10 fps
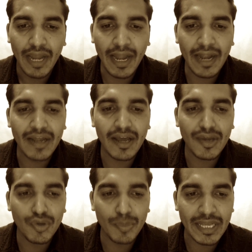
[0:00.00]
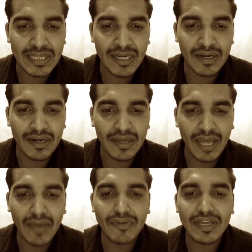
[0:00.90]
add a new method
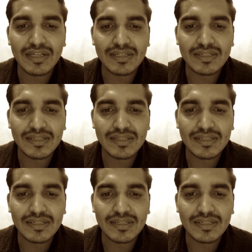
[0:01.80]
having